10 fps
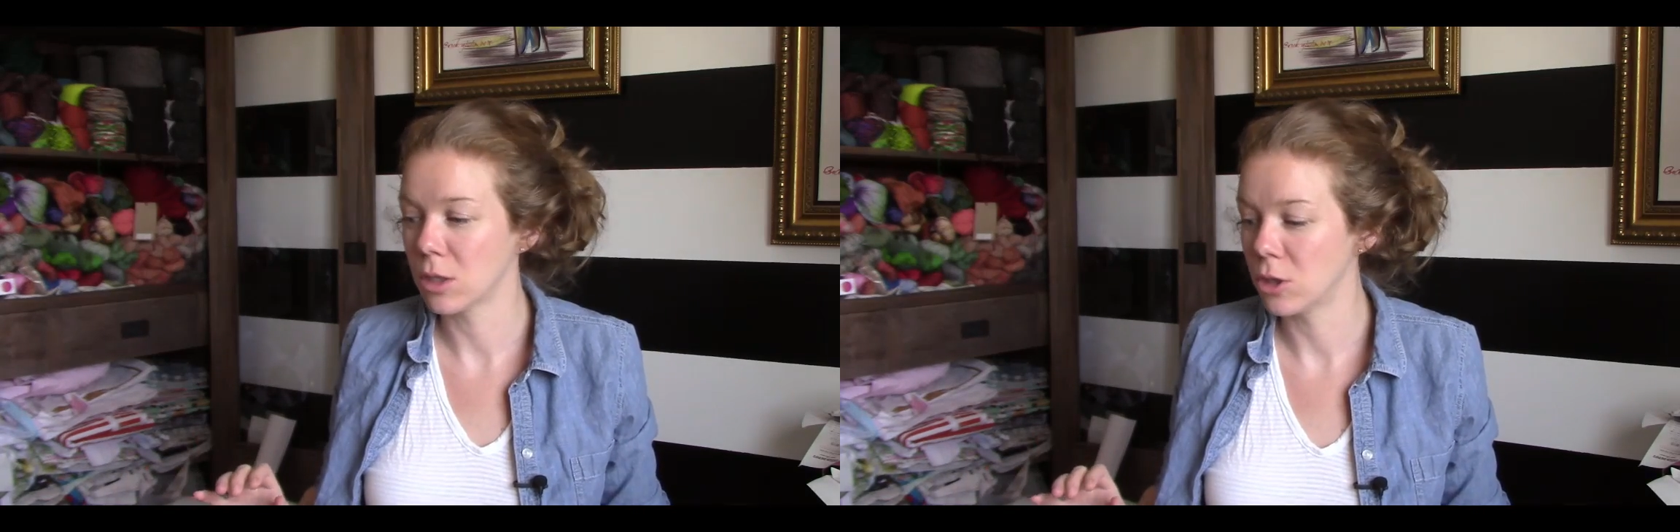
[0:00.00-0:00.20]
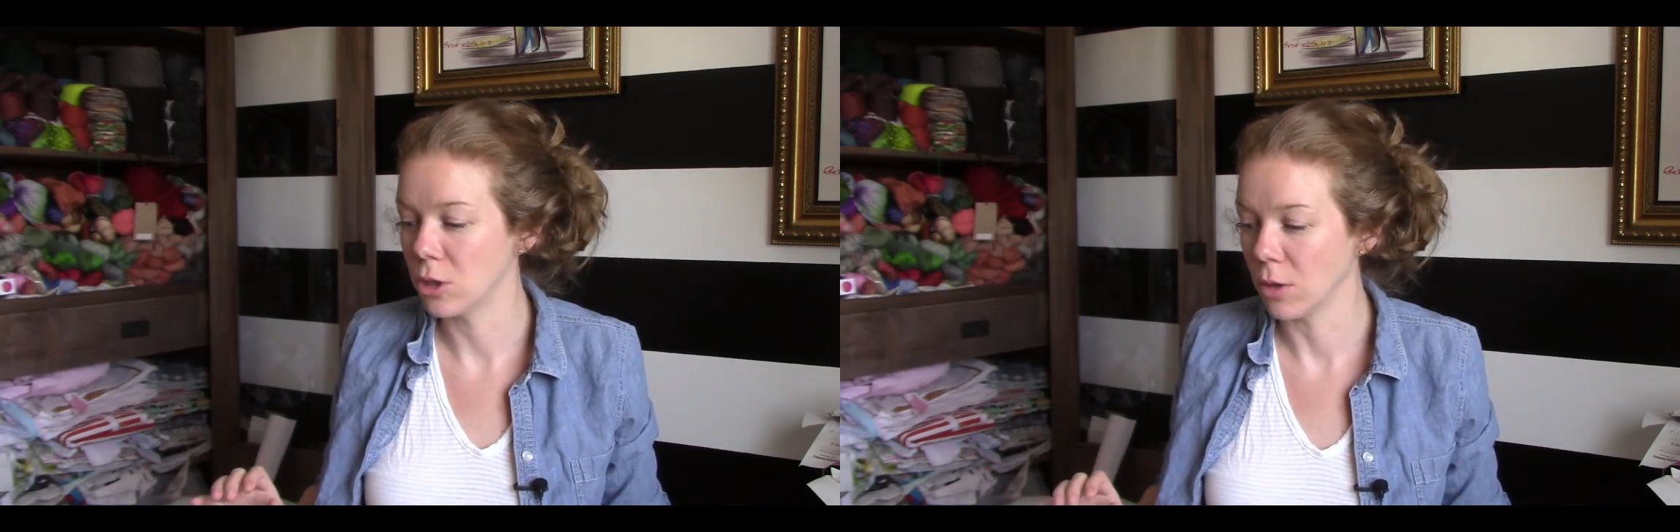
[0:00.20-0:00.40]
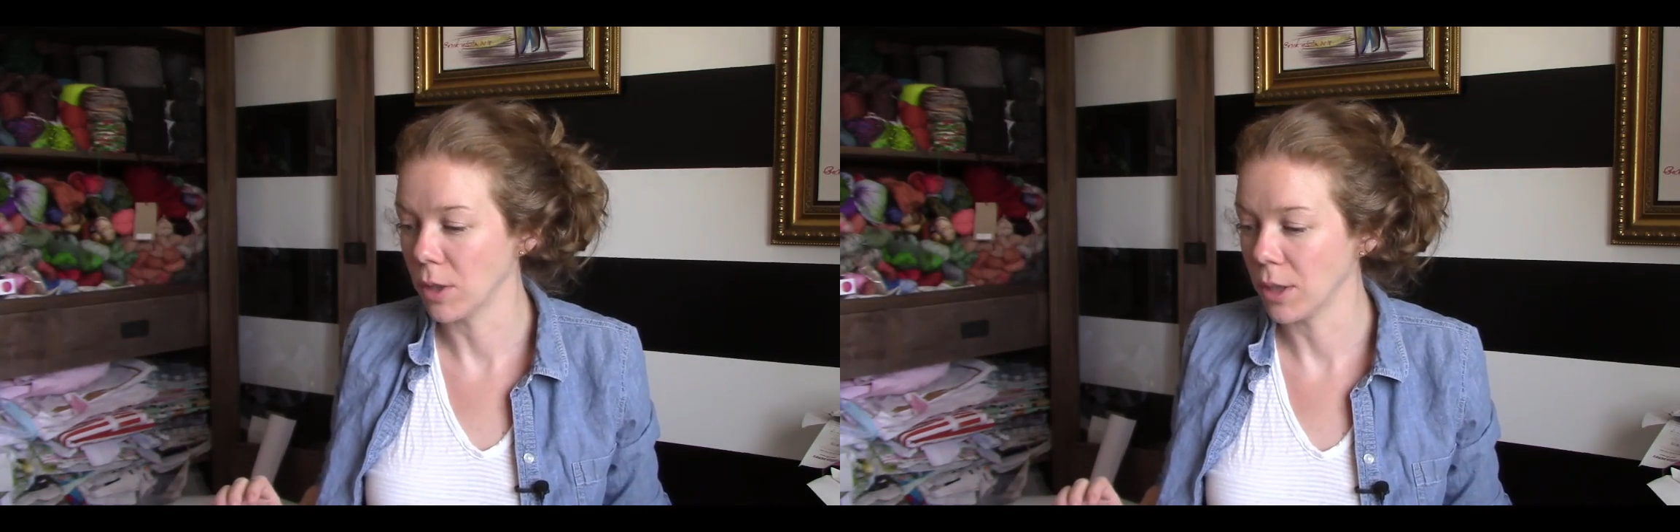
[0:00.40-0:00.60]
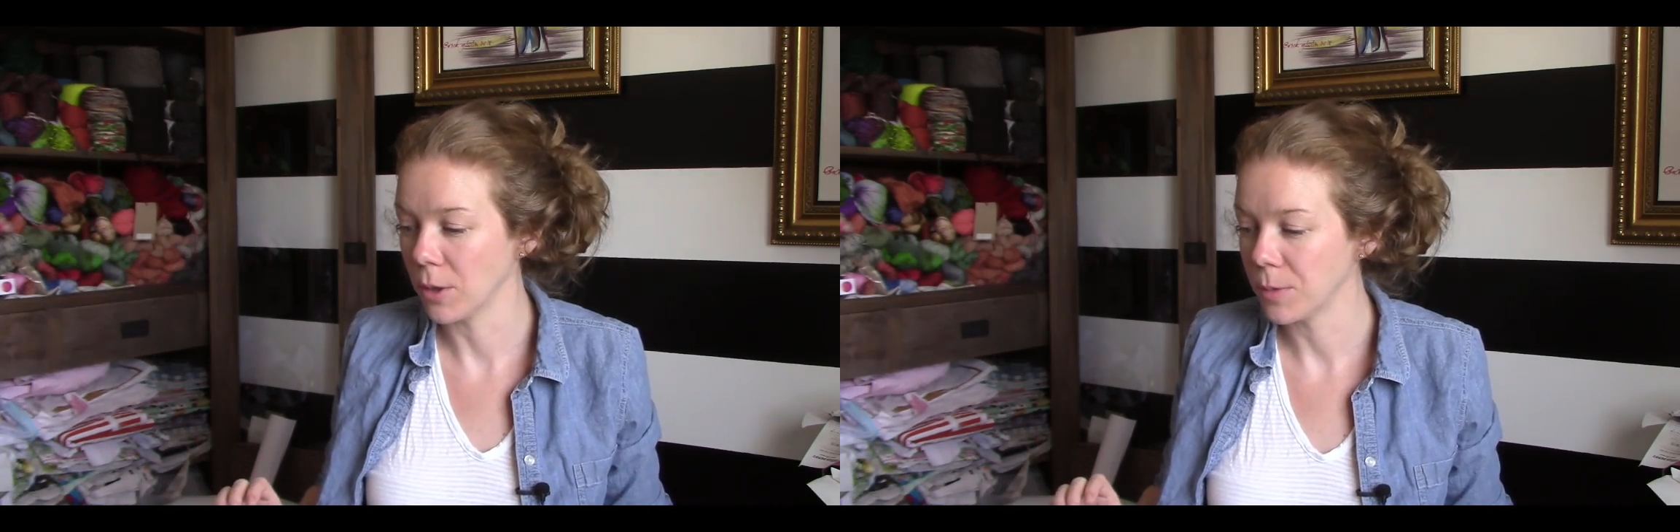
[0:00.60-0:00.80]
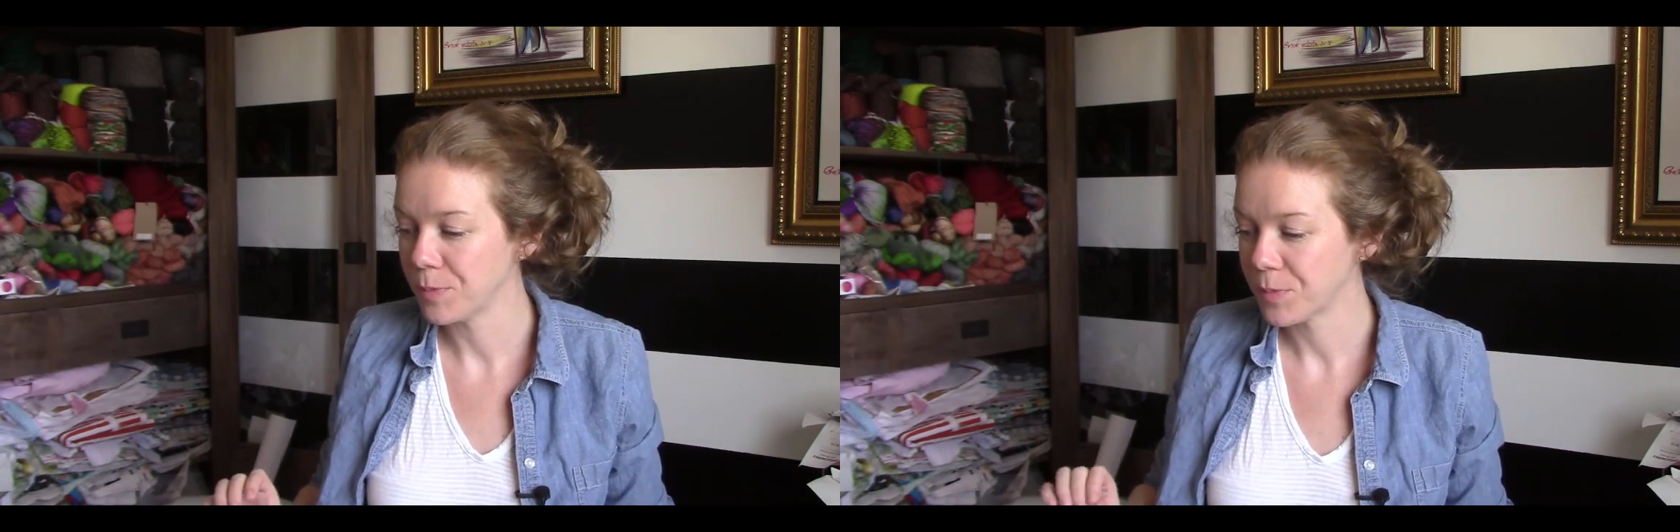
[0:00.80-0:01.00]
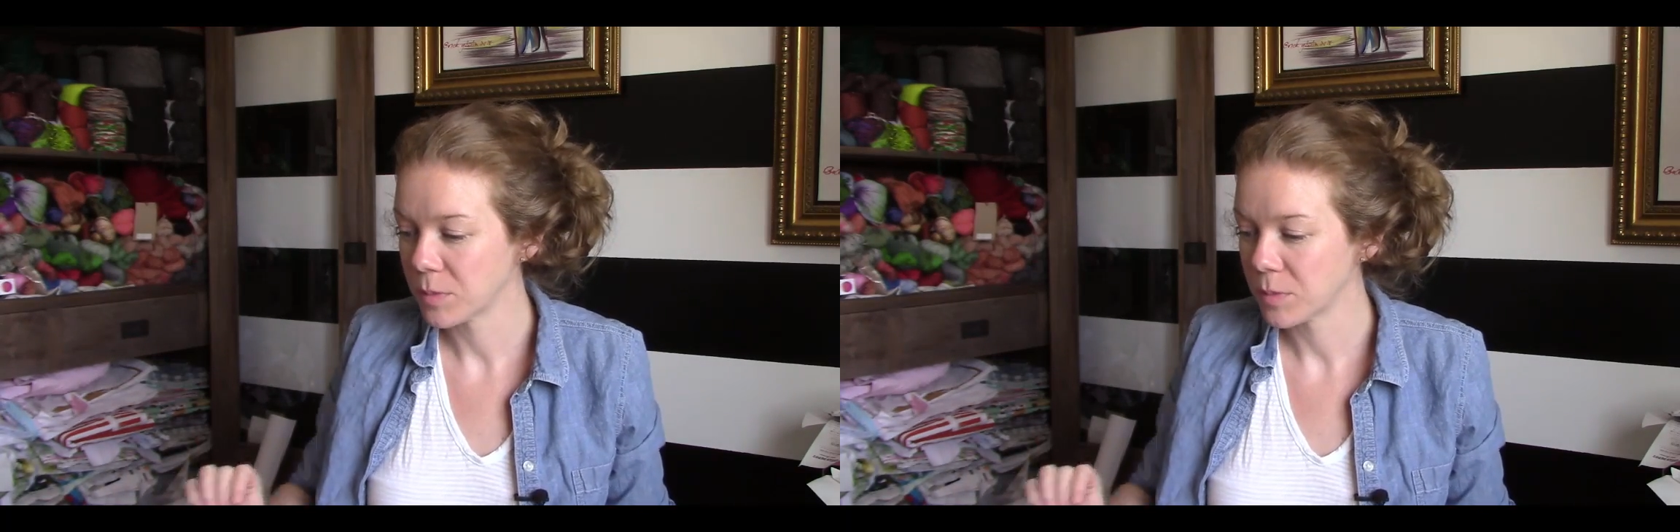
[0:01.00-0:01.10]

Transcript: to show you.